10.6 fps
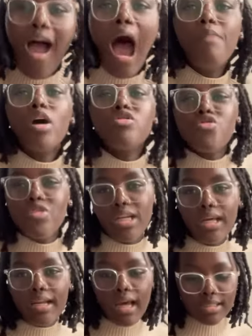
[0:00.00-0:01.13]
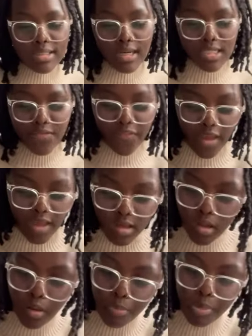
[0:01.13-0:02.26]
I'm not really an Adidas fan,
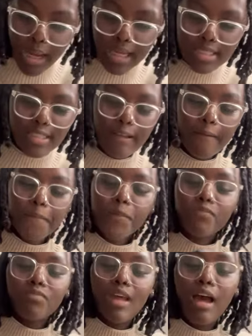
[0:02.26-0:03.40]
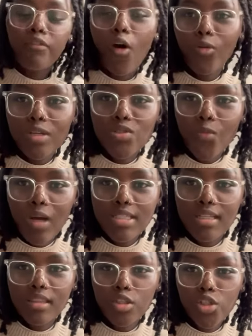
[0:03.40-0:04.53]
but I've always
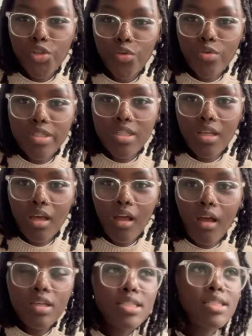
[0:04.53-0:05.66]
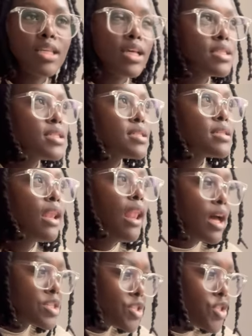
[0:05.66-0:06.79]
wanted these shoes since
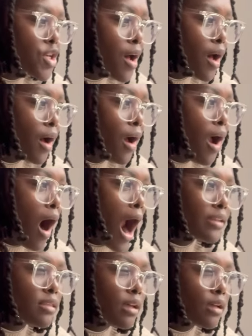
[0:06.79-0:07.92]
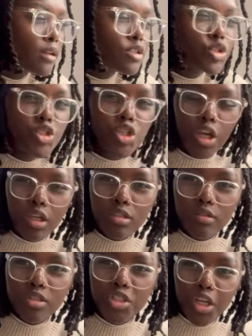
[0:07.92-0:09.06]
last year. I think
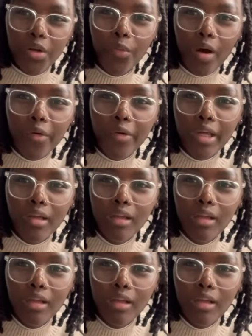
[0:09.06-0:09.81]
January.